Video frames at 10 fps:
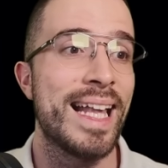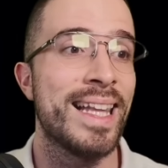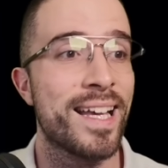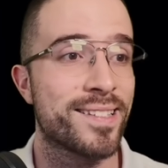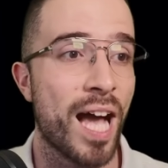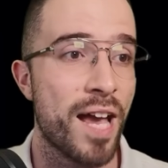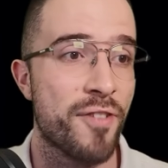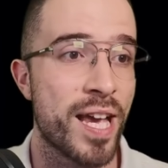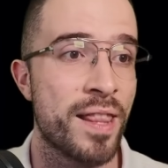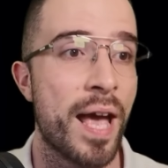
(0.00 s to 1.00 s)
Let's dive
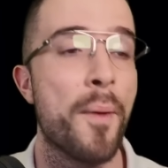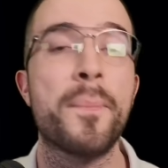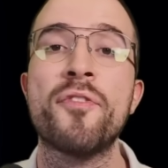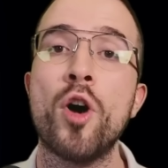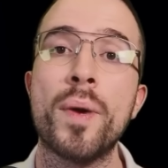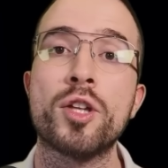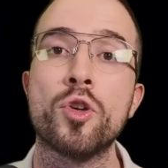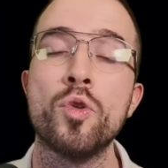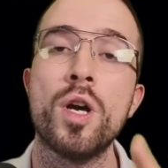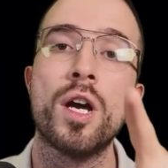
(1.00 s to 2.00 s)
in. Before we
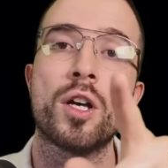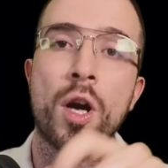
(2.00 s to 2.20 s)
do,